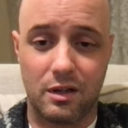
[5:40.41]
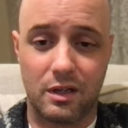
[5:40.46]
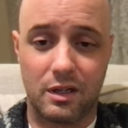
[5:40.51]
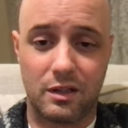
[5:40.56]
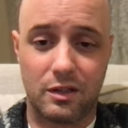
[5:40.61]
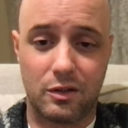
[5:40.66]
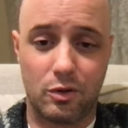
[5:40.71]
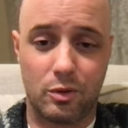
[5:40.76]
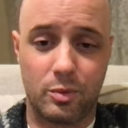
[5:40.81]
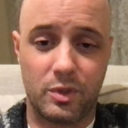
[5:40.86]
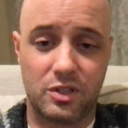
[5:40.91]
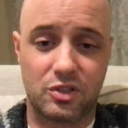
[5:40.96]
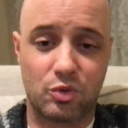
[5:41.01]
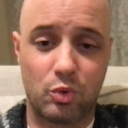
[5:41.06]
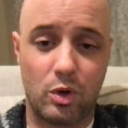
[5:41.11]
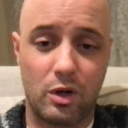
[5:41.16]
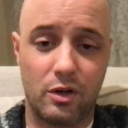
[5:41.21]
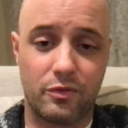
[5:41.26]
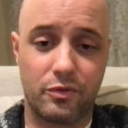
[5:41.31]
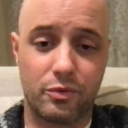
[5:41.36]
and there would be
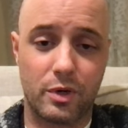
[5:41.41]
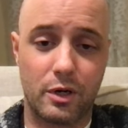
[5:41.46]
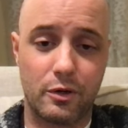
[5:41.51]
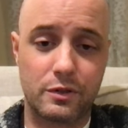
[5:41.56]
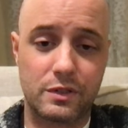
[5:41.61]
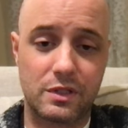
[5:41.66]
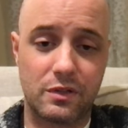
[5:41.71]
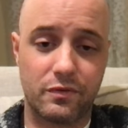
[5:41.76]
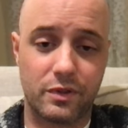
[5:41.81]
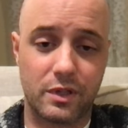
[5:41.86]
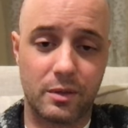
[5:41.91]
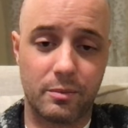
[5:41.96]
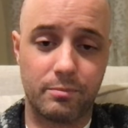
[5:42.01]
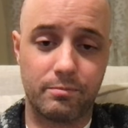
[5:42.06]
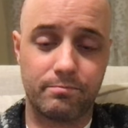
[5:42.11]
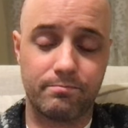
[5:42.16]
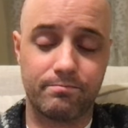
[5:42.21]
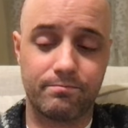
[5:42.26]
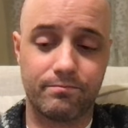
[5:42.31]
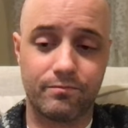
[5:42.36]
12 rows of them.